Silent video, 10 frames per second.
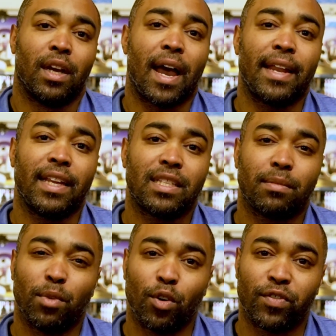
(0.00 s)
I need
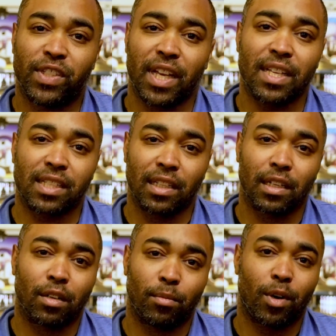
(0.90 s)
to move just a
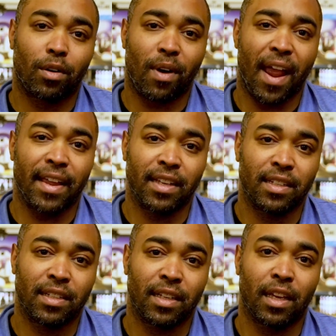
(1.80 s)
little more right
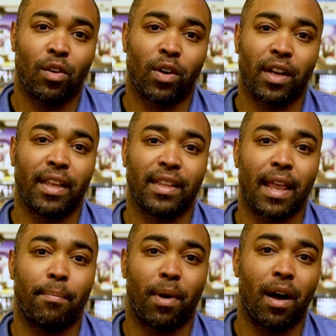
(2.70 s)
in order to get
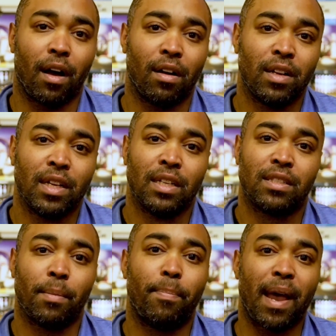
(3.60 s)
that ball
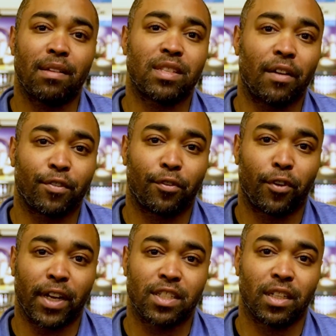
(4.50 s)
to bounce off the
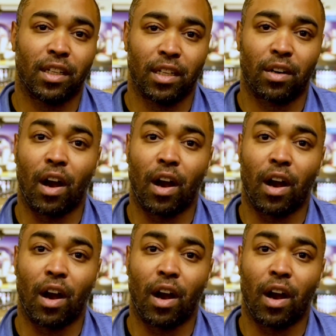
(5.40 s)
friction a little